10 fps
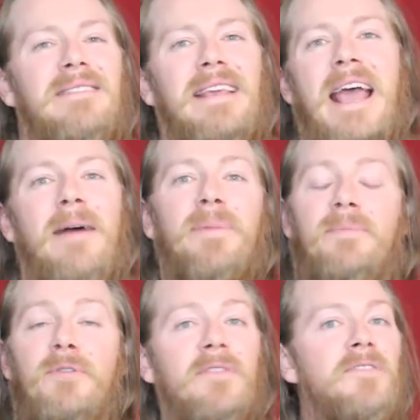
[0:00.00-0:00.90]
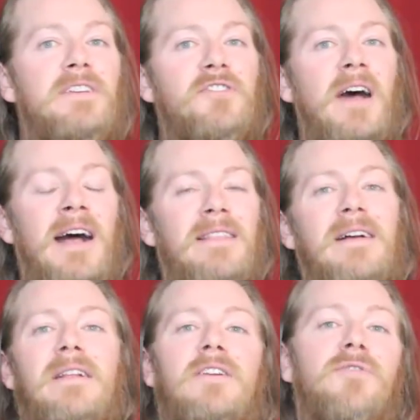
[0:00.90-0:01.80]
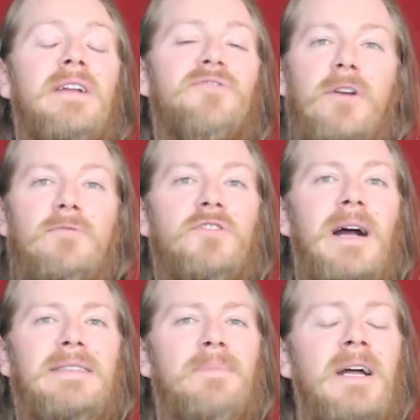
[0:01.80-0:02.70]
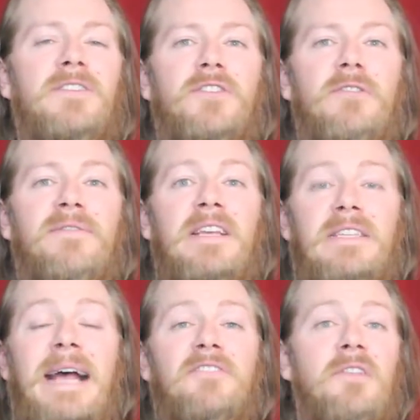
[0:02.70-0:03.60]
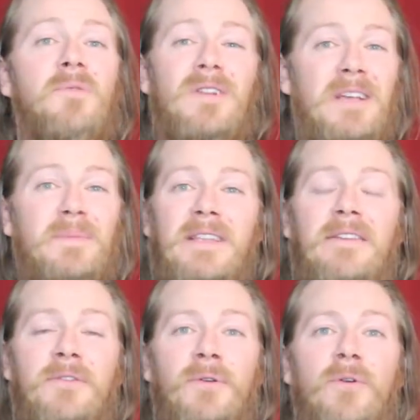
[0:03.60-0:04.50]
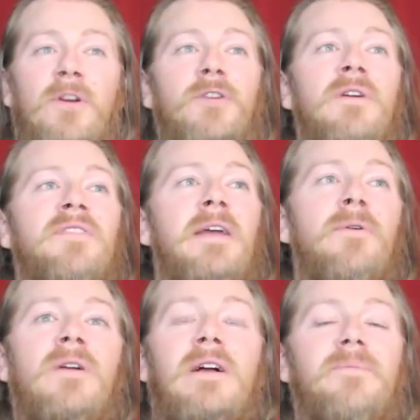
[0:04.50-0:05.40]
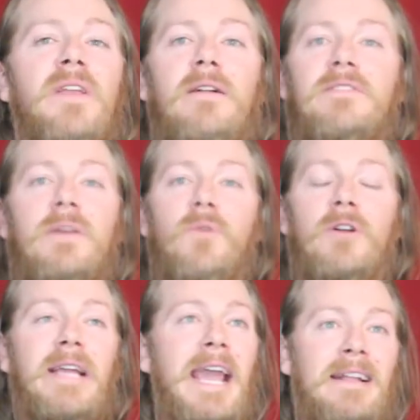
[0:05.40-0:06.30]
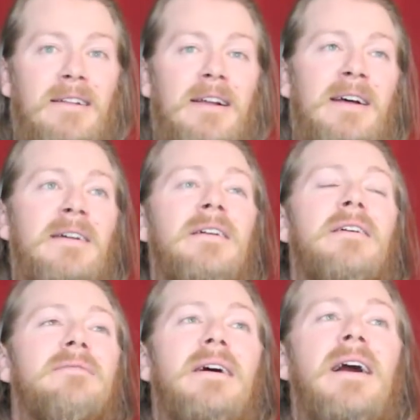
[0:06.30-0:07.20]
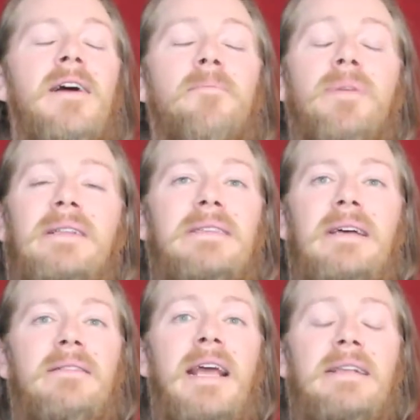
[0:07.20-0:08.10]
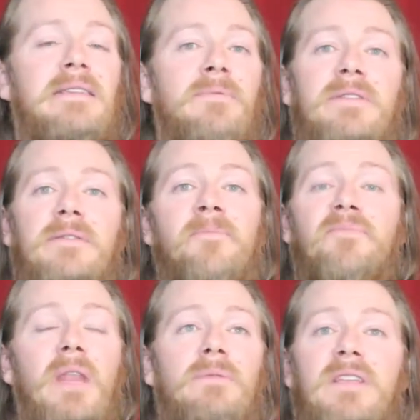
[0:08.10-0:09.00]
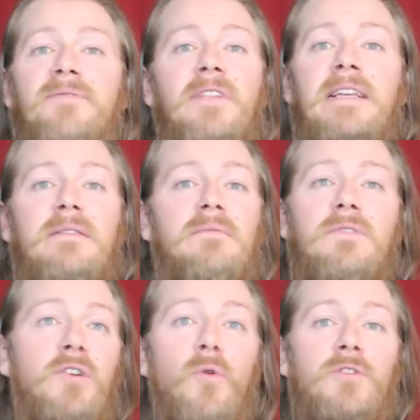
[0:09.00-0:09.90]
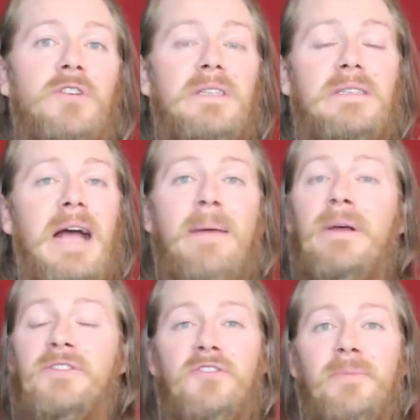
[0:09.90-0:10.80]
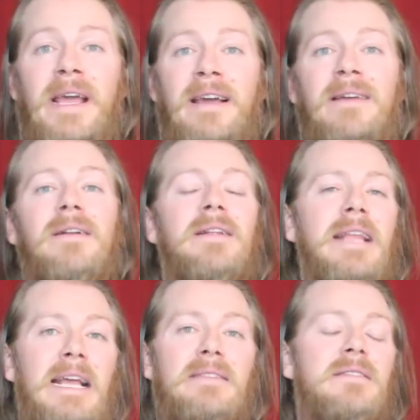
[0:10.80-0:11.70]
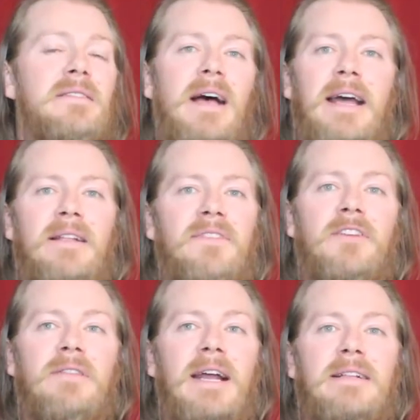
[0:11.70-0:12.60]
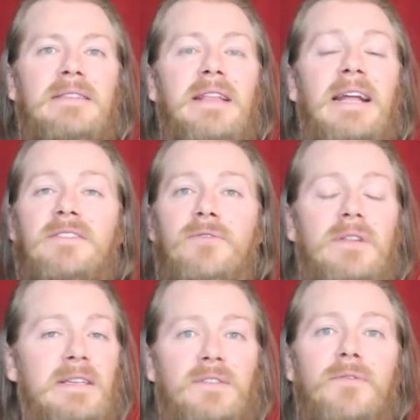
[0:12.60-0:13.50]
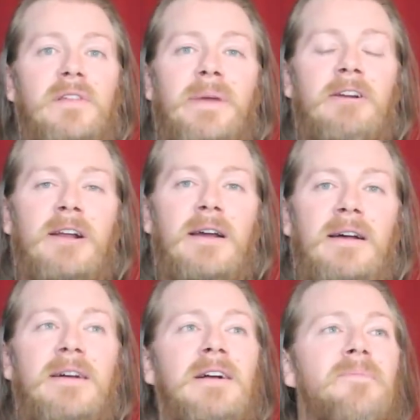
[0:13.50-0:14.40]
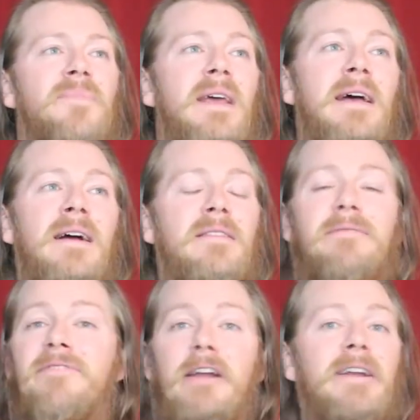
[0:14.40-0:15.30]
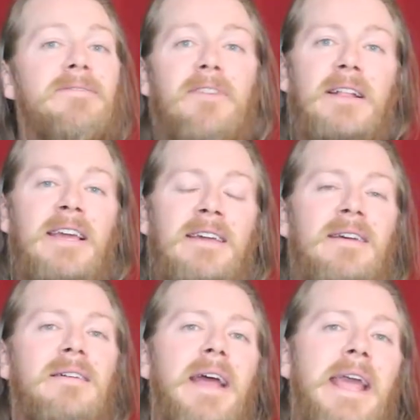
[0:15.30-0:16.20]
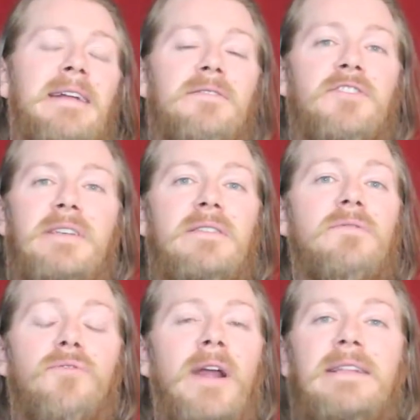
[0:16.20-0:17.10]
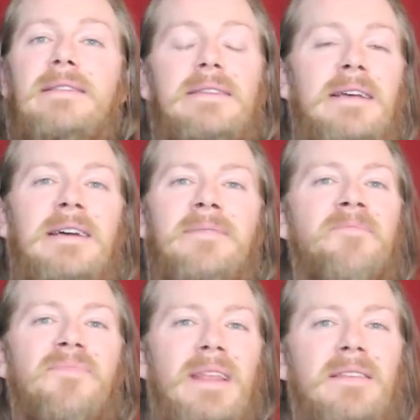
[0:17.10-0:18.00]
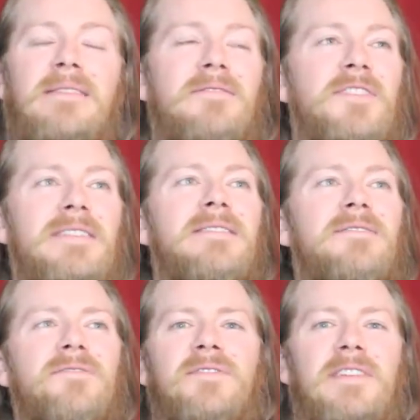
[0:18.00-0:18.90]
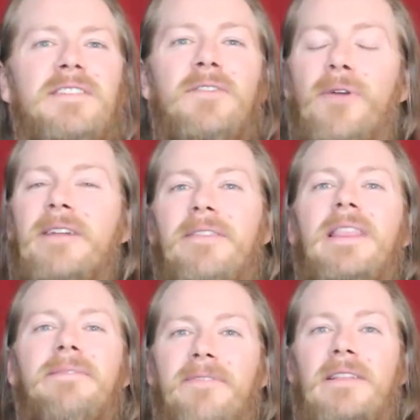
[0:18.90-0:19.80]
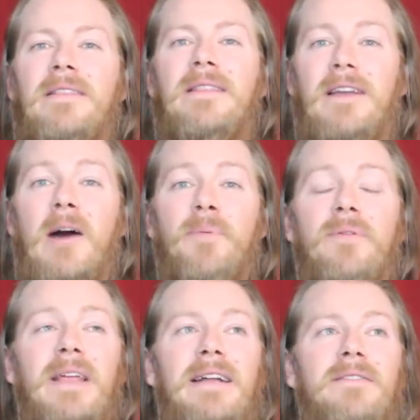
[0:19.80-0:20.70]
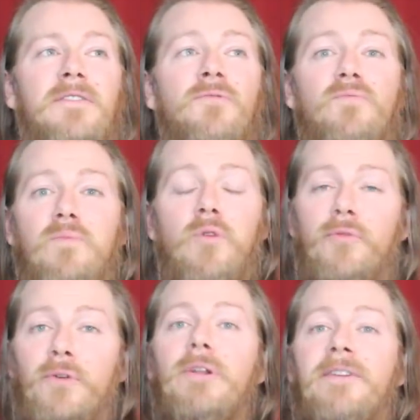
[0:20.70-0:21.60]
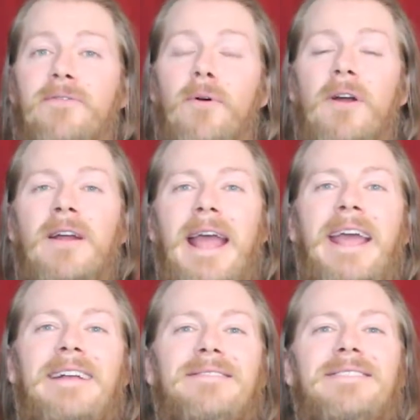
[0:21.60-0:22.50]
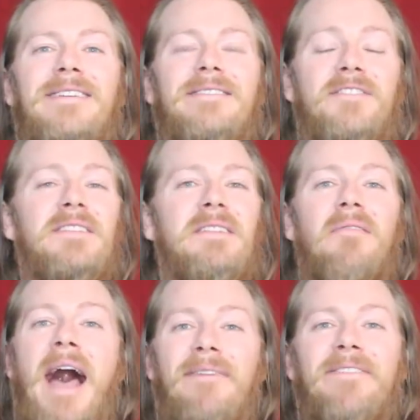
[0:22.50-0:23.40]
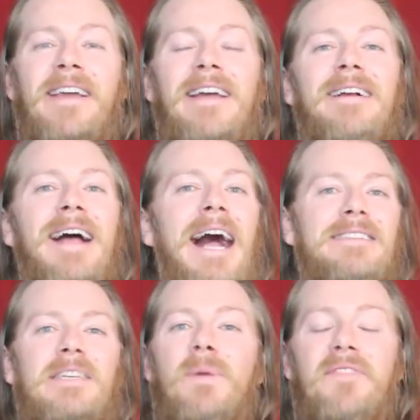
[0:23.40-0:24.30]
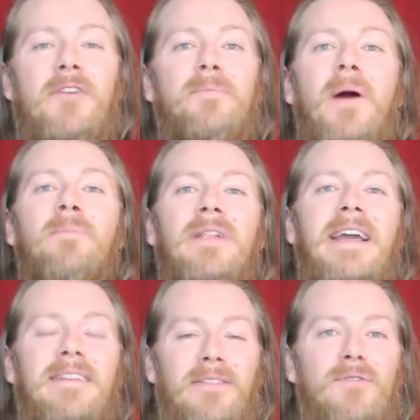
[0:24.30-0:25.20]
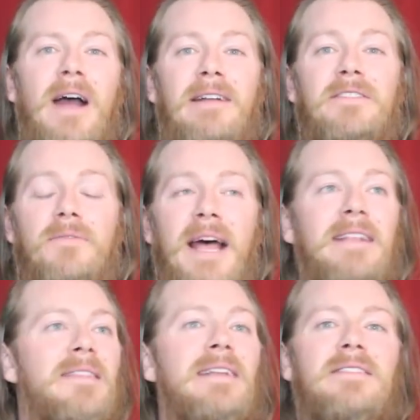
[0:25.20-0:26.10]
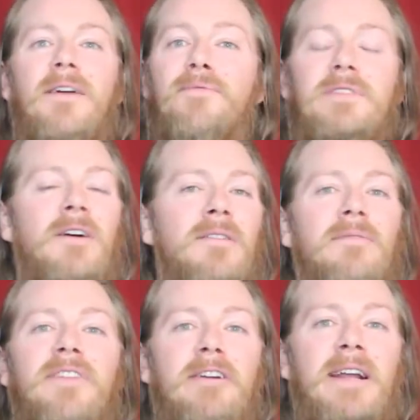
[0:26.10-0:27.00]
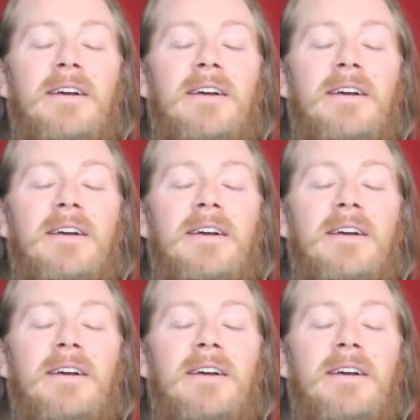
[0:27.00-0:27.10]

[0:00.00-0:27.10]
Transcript: yeah but beautifully shot great drone shots I'm not sure if this actually was upstate New York or if they were you know somewhere in Canada um, but uh, yes it was it was definitely gorgeous I'm assuming east side of the United States or at least North America uh, very funny and just great uh, just just a great fun couple that you were rooting for and to just laughing at some of their bumbling throughout. So that, that stuff was all very